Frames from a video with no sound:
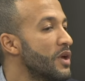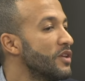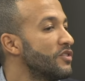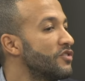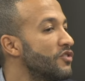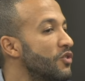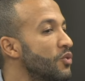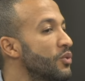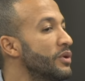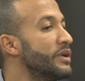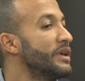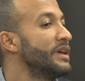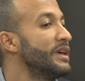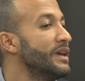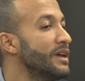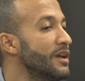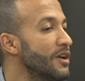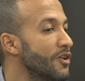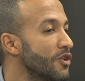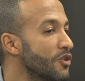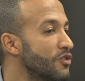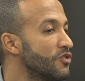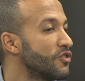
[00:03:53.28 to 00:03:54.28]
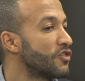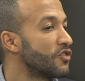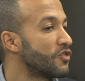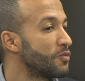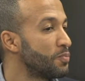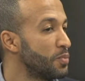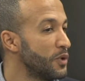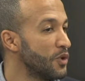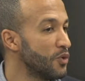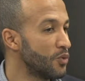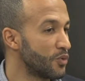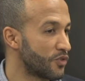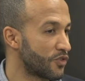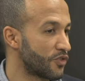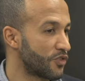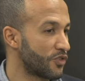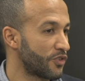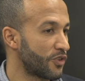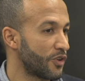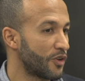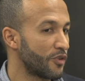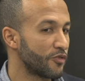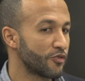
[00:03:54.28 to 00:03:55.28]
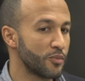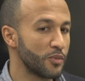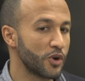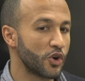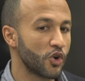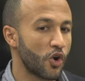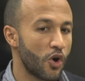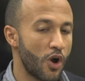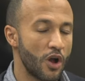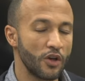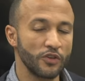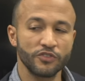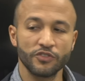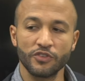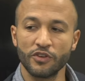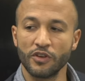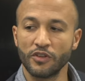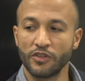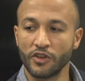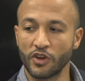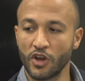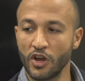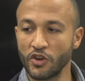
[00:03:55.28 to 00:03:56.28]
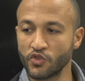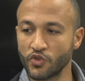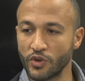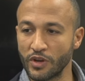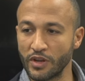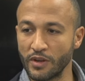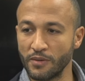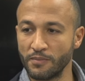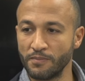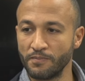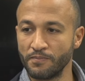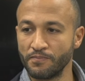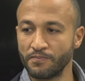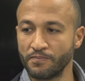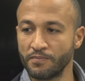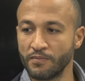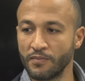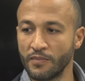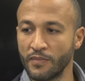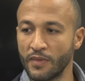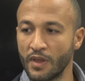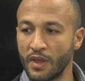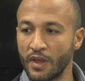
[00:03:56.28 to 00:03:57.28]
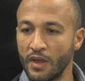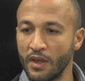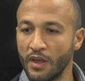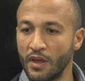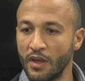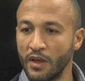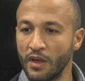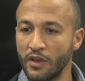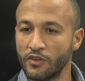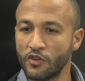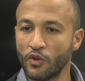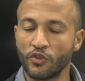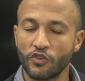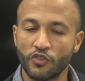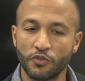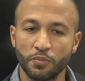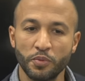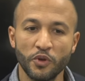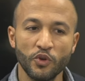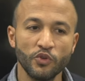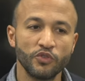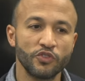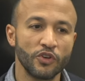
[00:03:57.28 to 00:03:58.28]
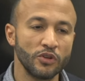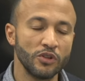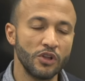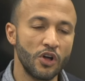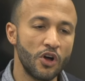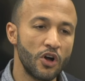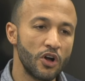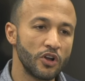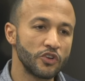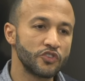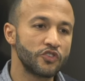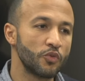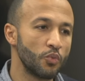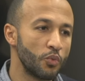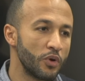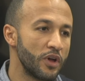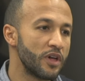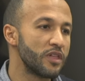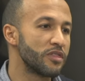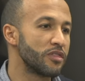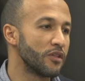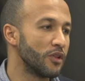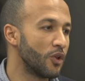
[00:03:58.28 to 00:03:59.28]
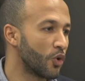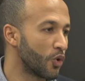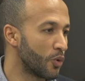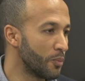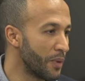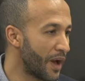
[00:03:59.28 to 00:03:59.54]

is to hear disputes from across the country. So disputes are lodged with the local